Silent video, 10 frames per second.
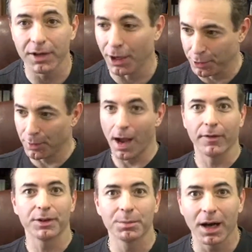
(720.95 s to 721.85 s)
now? You
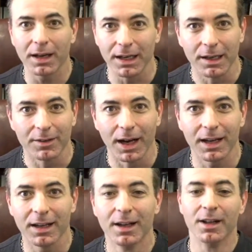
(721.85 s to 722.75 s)
have the money,
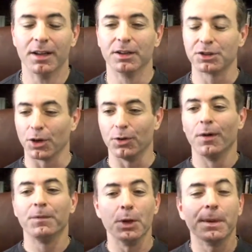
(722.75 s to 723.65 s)
right? So
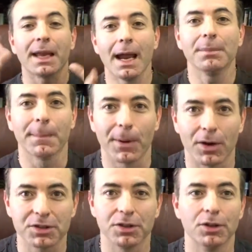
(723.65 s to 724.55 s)
you became the
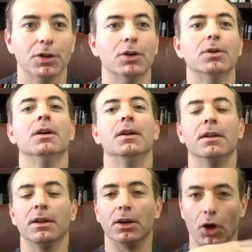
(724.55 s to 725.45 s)
person who
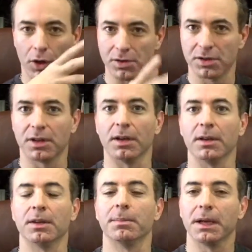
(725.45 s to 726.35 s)
earns
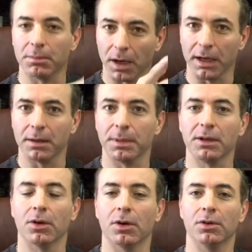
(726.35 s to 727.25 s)
the big money, the big
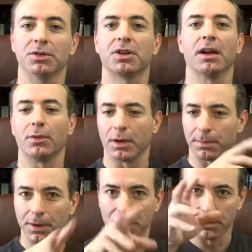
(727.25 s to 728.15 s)
goals. I don't want to
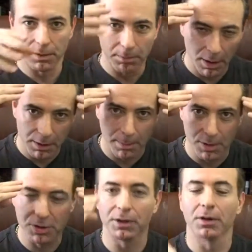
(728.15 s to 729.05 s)
put
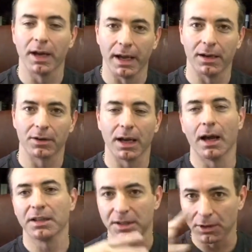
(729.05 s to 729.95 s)
numbers in your head, okay?
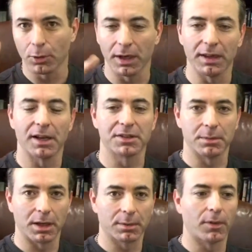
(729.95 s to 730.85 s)
I said $20,000 a
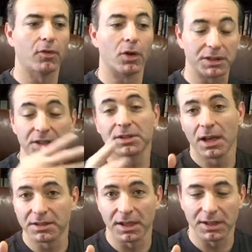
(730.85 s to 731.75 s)
month before, just
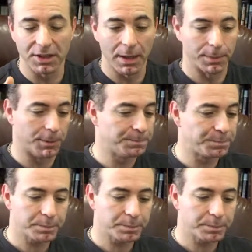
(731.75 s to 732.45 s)
as an example.